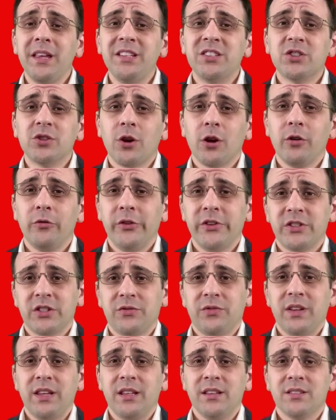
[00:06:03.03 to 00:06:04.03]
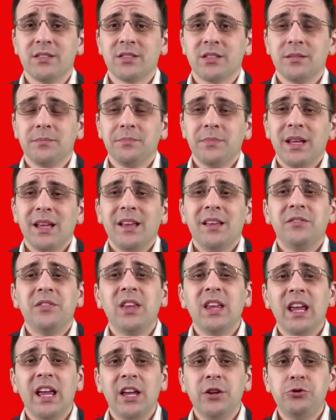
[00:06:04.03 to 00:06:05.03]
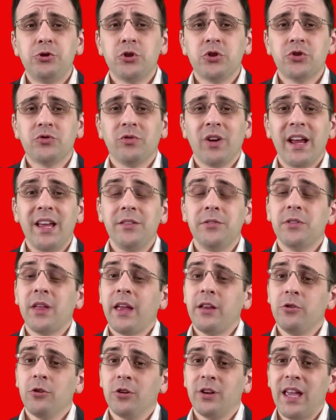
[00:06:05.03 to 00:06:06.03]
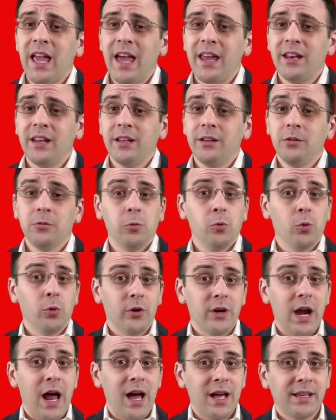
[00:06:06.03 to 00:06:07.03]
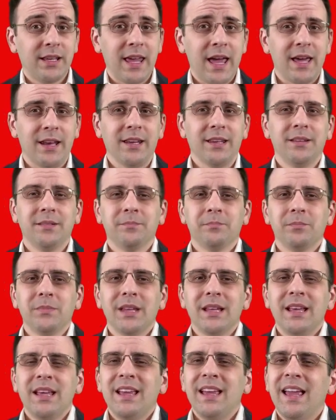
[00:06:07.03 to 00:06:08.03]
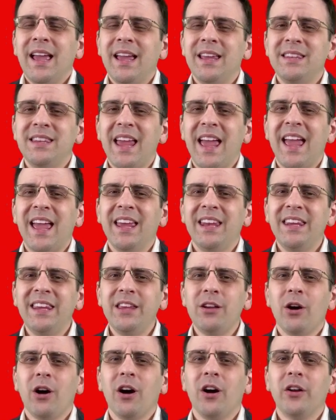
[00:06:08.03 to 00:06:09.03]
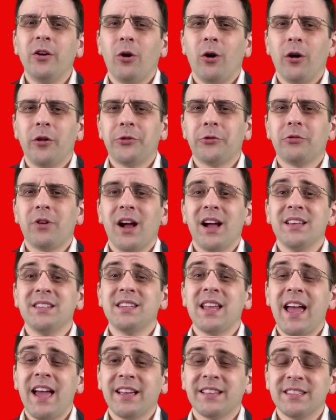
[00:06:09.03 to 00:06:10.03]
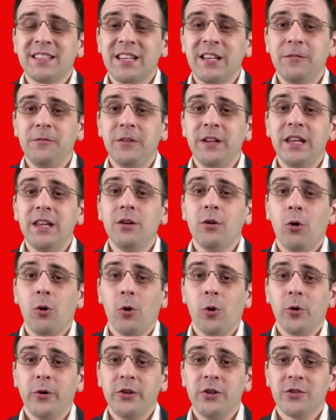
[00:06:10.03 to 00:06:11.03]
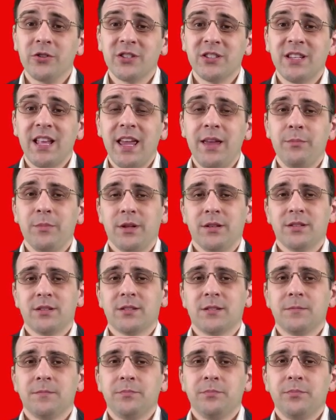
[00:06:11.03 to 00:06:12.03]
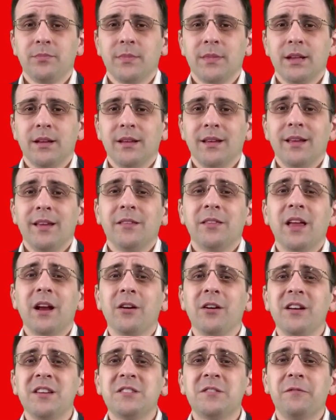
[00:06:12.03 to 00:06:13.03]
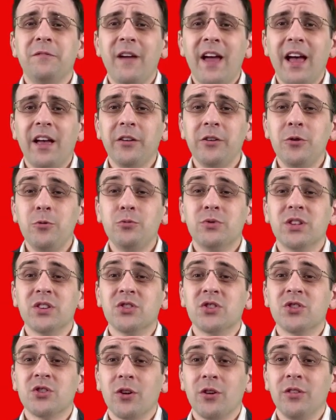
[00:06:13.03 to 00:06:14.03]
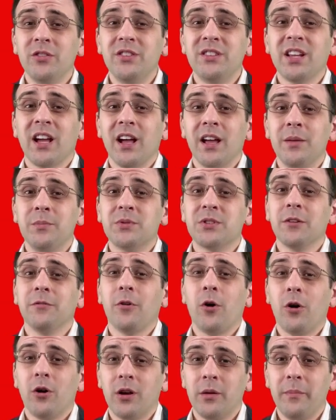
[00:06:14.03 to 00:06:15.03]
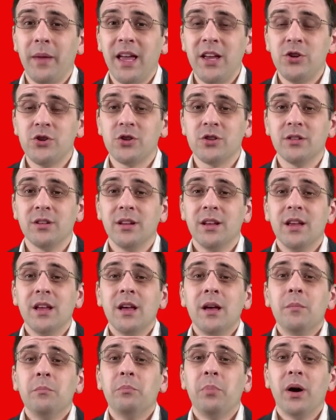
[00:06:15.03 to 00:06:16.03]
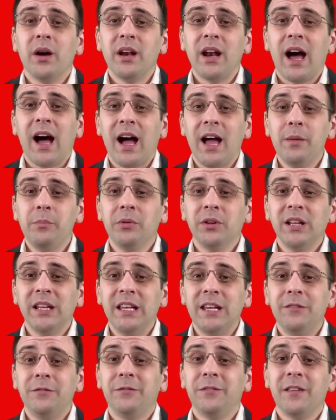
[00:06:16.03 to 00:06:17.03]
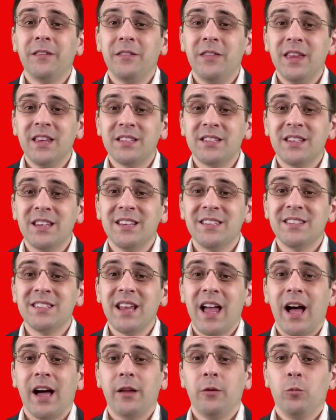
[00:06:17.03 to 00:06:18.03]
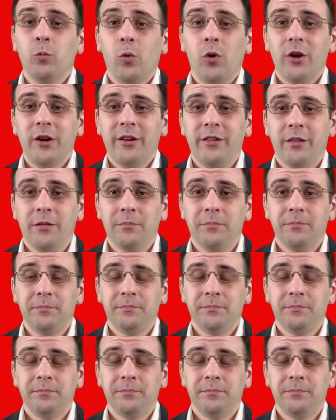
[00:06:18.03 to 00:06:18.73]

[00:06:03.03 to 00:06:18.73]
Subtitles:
service fees, the interest rate that you're getting or not getting, and any unauthorized activity on your statements. There is value to certain types of automation, but I believe this is not one of them.